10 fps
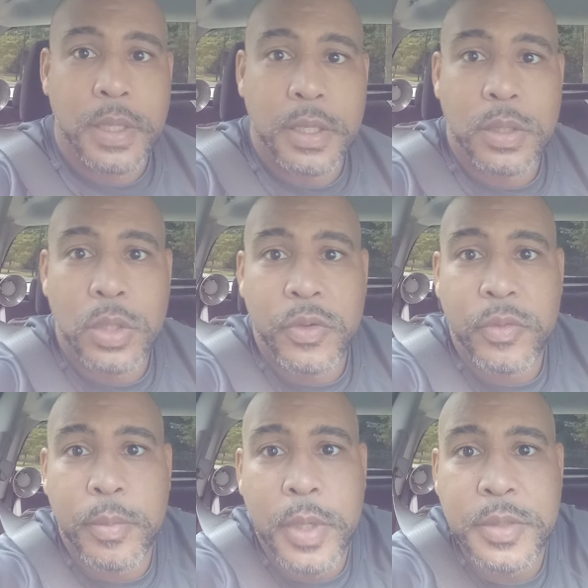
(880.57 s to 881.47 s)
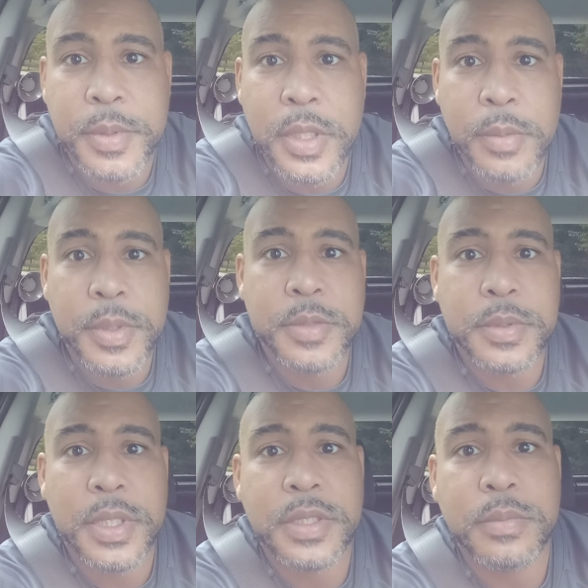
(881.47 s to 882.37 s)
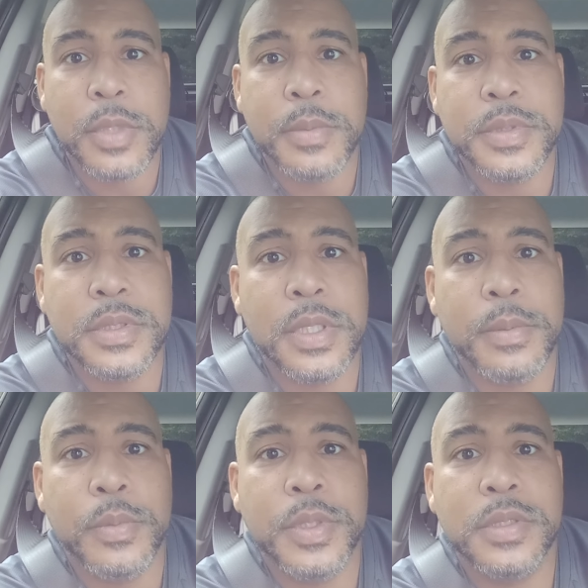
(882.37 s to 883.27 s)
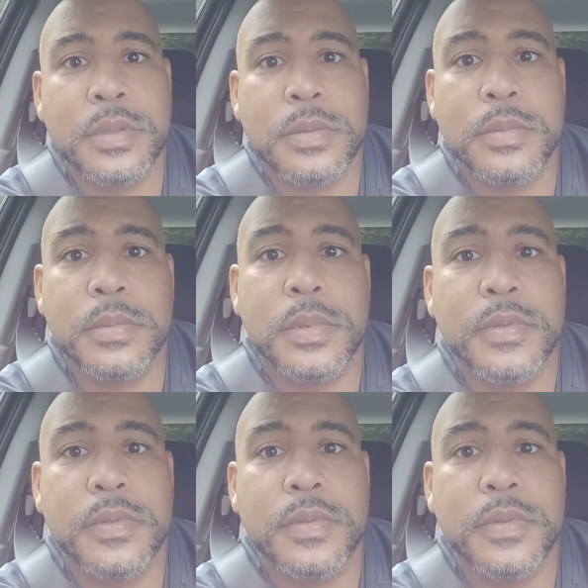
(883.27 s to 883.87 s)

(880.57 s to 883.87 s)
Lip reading: Thank you, Lord, for prosperity, peace, protection, purpose, discernment, wisdom.